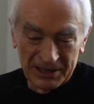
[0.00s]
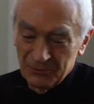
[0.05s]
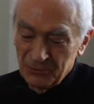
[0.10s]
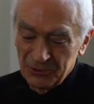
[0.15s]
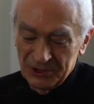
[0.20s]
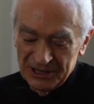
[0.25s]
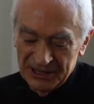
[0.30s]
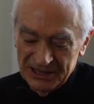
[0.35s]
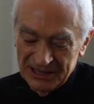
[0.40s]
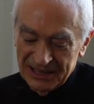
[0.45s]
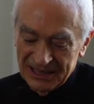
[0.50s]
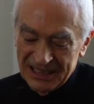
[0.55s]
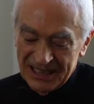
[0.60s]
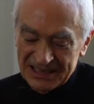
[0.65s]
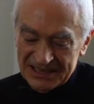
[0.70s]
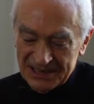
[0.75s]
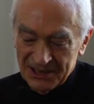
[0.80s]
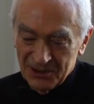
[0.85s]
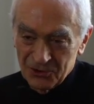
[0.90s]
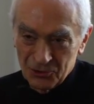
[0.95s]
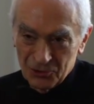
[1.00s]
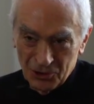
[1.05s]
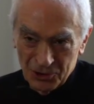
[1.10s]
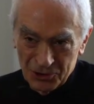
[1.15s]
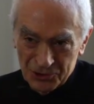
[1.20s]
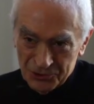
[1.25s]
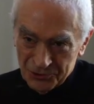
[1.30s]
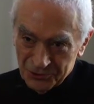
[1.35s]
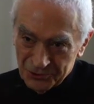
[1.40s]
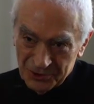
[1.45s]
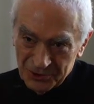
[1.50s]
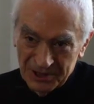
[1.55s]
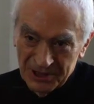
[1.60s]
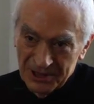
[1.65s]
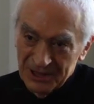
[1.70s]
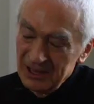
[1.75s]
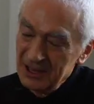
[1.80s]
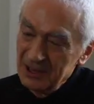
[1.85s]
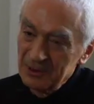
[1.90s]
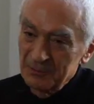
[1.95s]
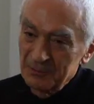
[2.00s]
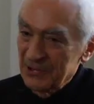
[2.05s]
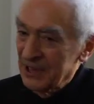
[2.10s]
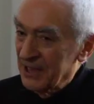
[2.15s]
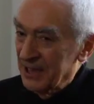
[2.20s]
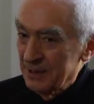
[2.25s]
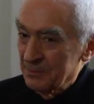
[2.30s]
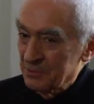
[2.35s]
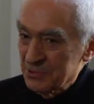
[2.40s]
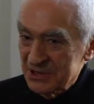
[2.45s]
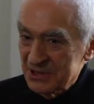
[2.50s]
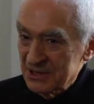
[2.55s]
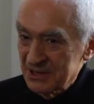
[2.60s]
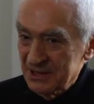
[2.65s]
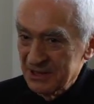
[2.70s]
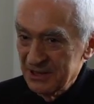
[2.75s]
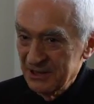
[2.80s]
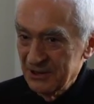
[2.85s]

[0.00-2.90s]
with the Alaskan culture, perhaps.